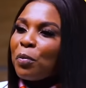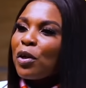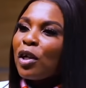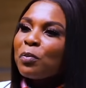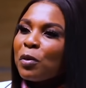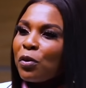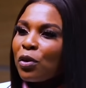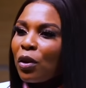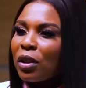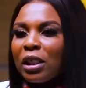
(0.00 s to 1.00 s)
But because
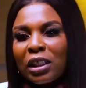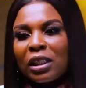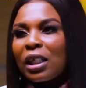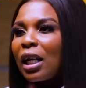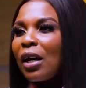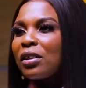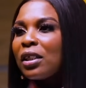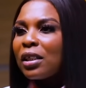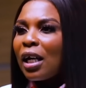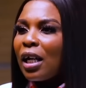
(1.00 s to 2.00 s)
people thought she's a
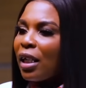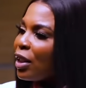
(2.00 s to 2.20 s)
cloud chaser,